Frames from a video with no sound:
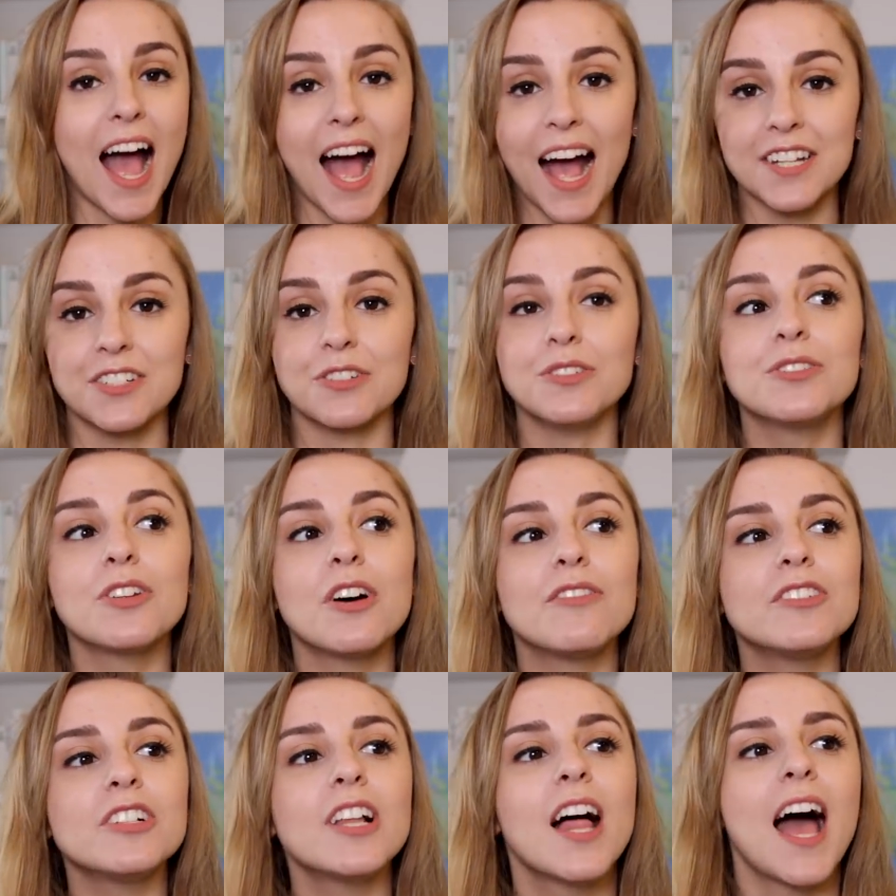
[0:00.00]
adult
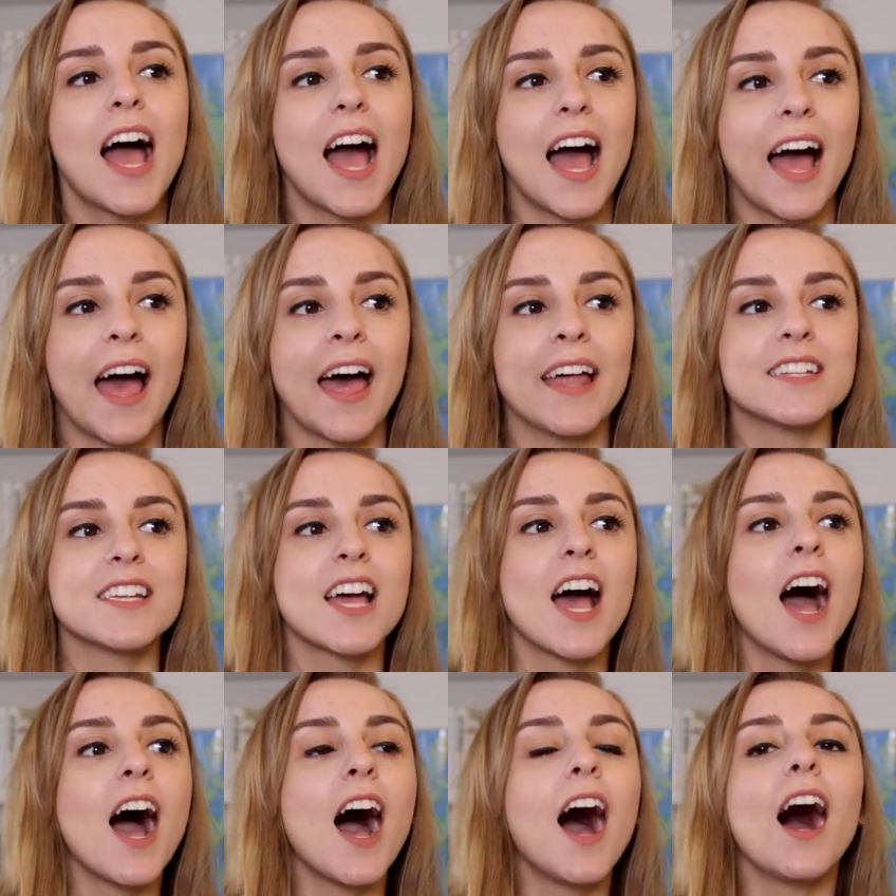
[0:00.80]
novel, and
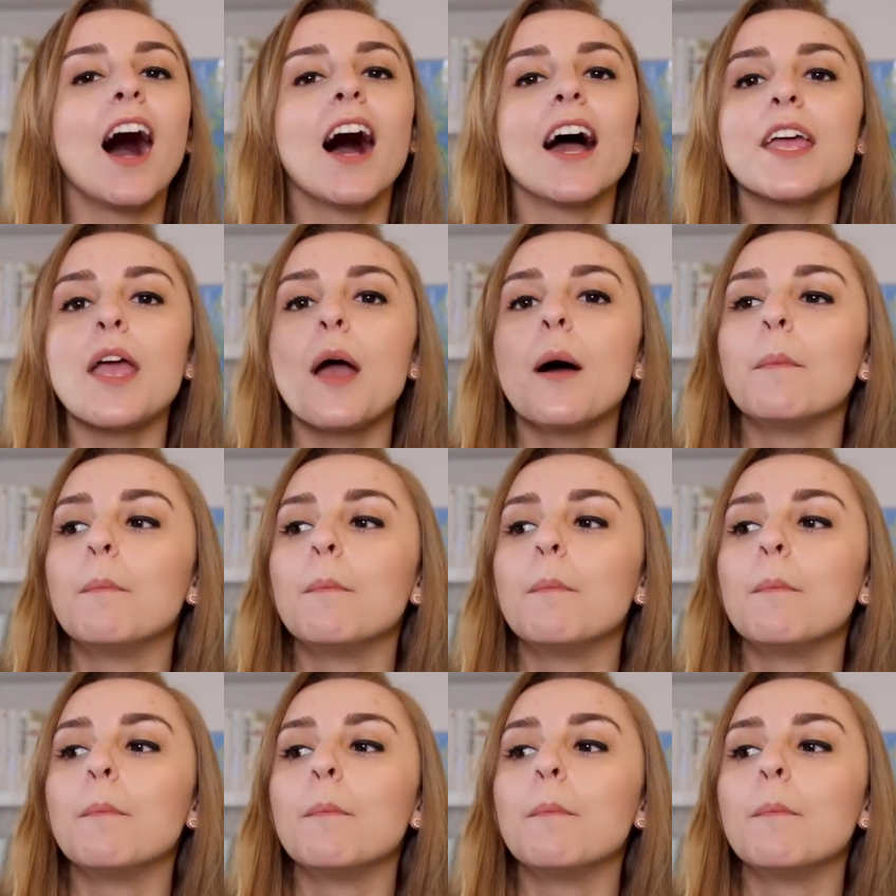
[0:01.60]
I